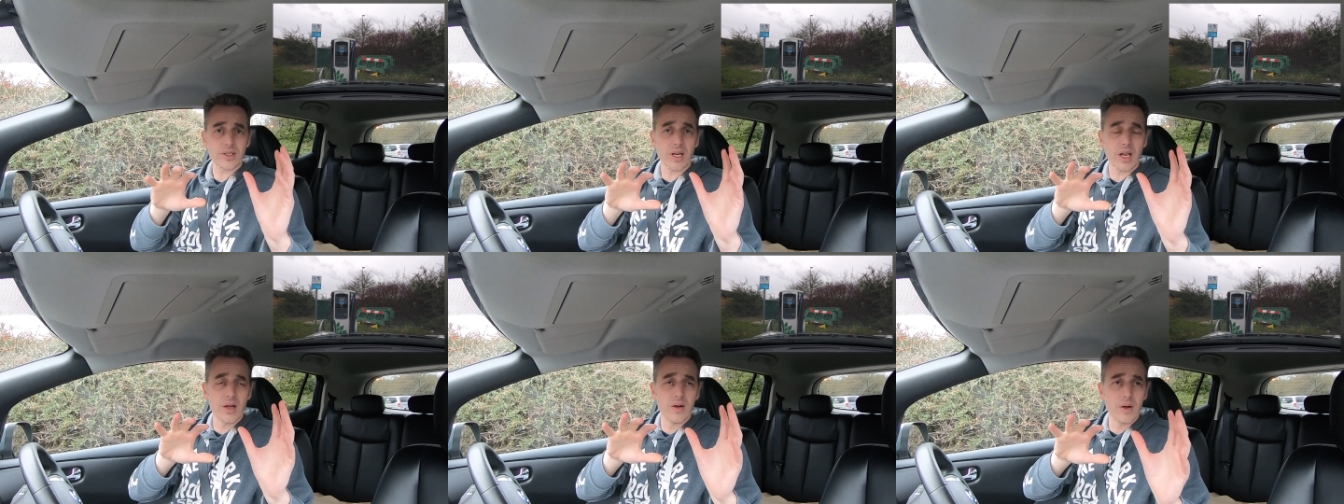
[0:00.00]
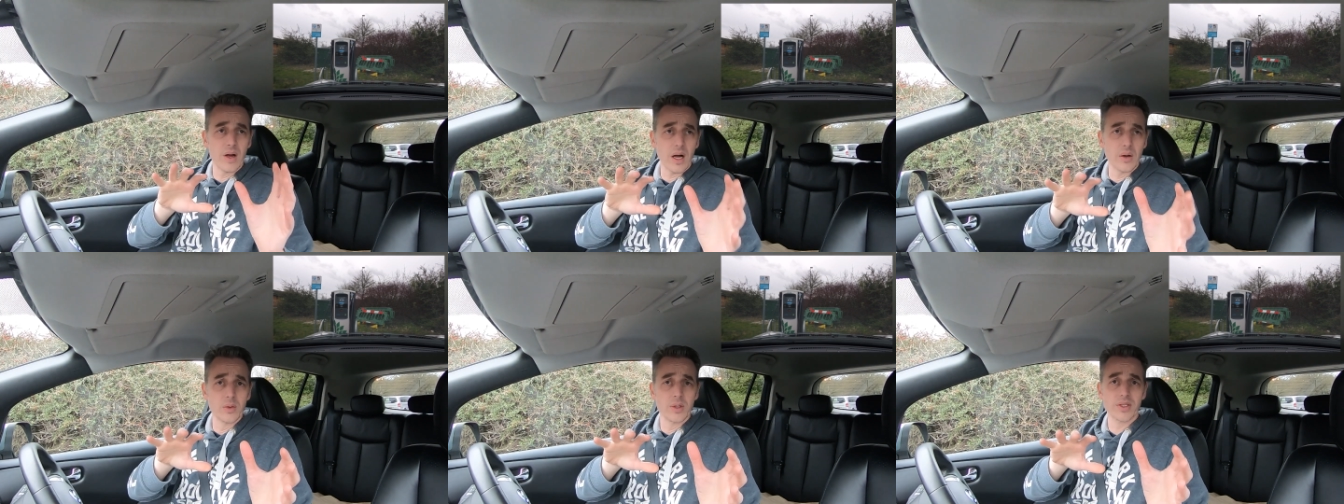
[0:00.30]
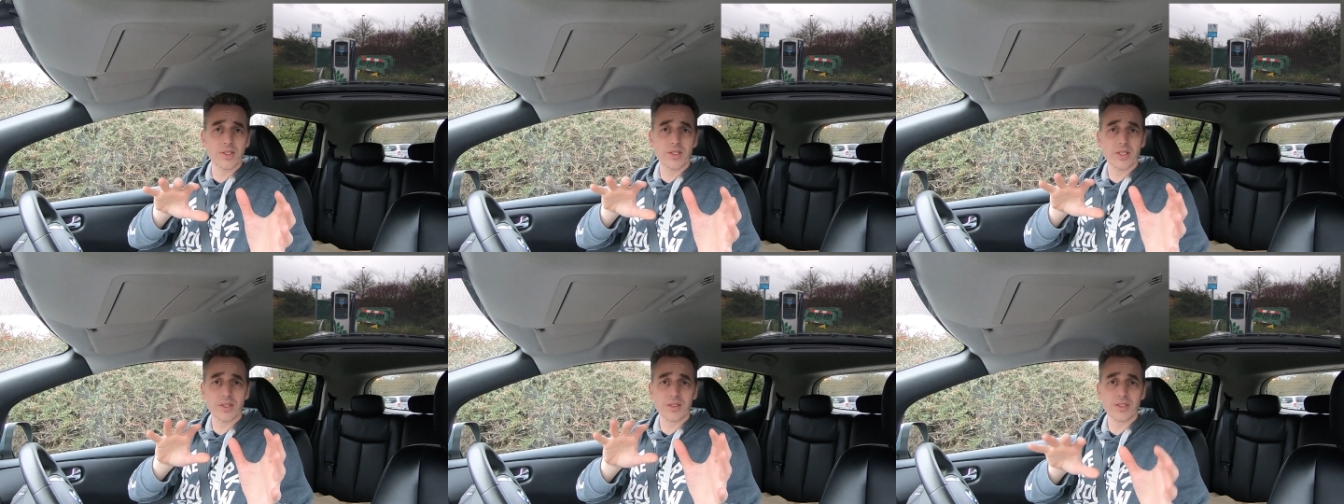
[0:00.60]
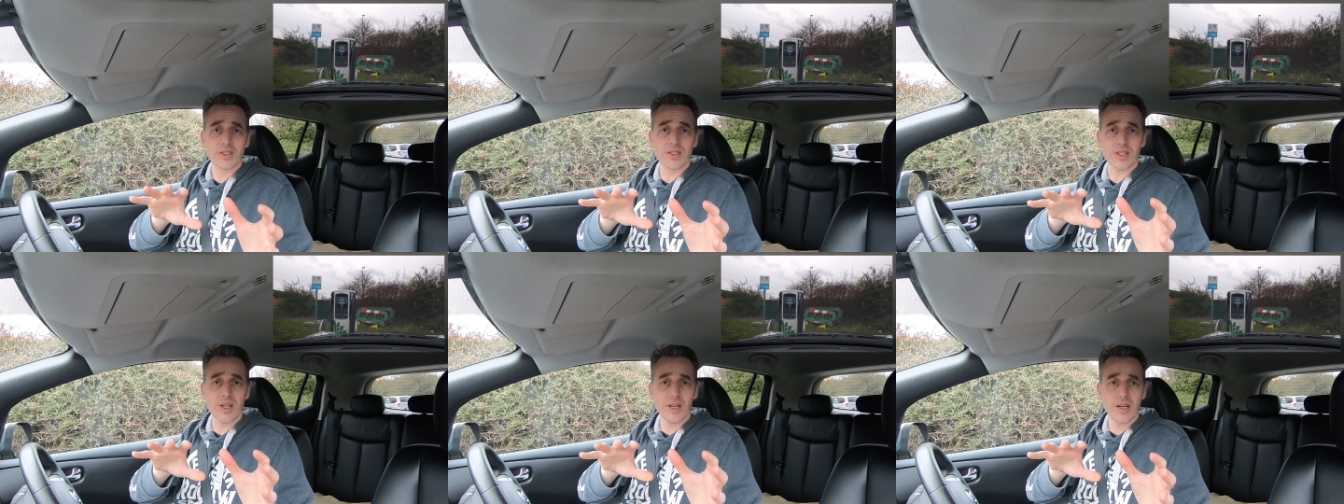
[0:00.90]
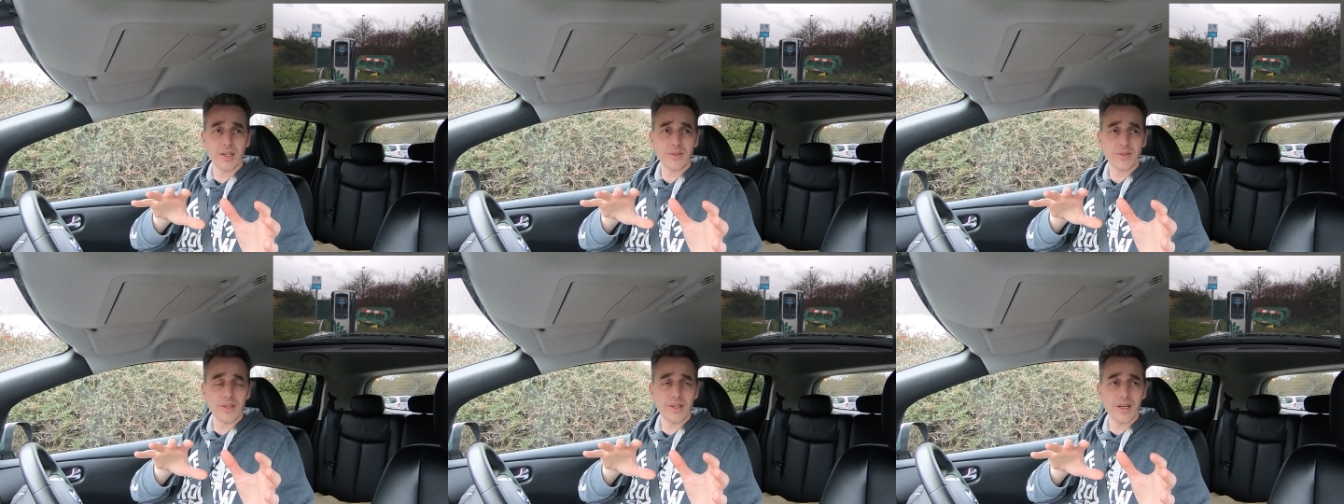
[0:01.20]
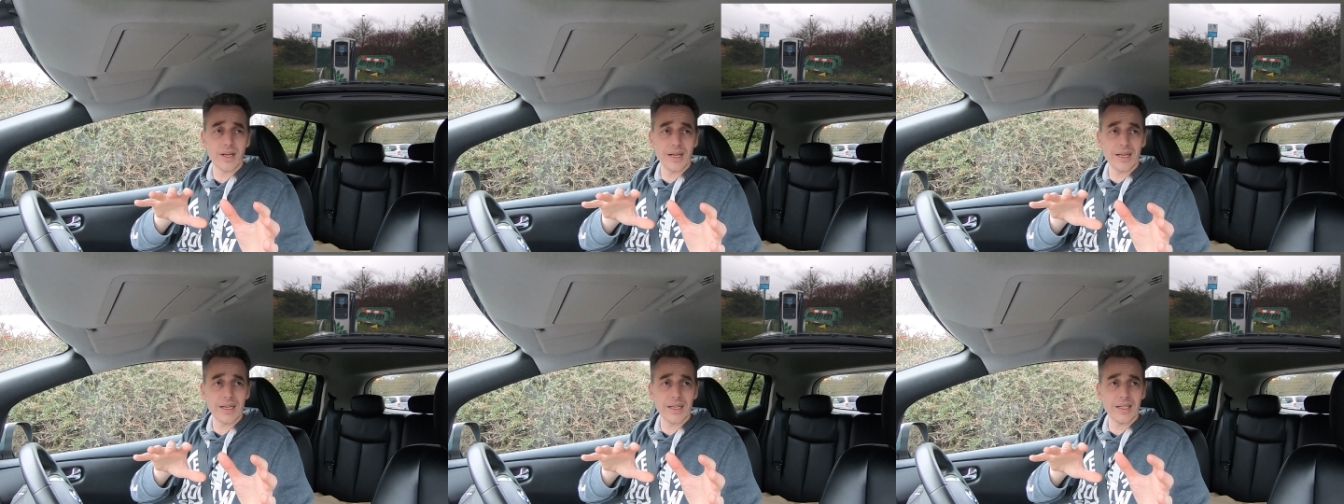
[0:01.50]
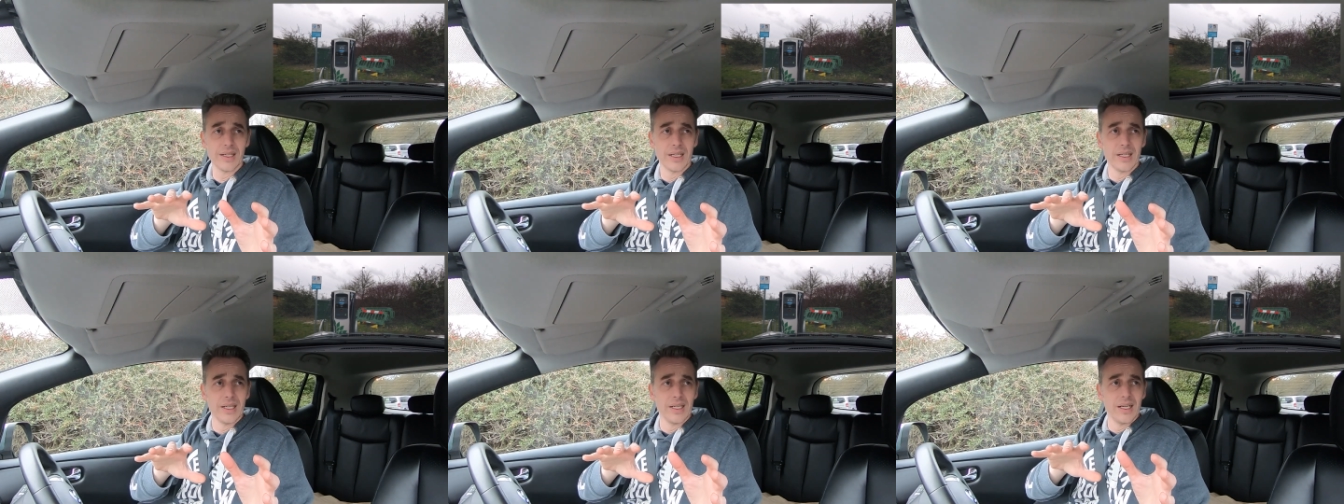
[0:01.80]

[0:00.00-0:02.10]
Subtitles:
So I was concerned that,